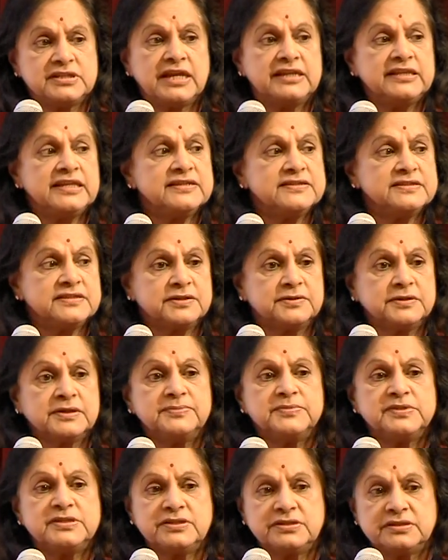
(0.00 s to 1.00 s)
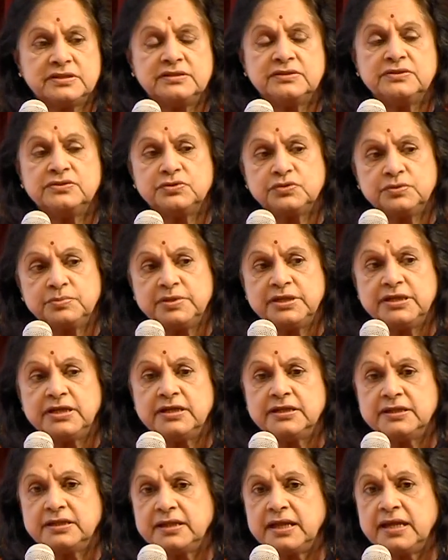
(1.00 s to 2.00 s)
I think circumcision should be
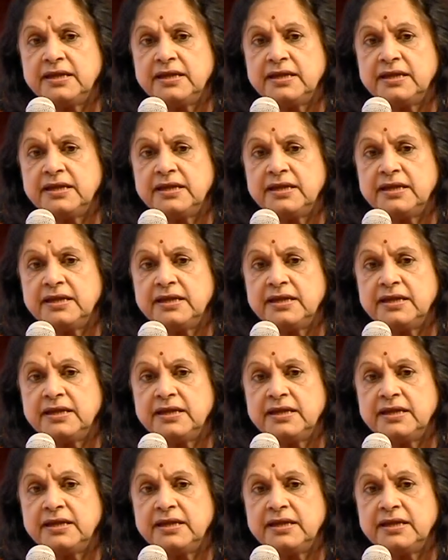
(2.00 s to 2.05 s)
done.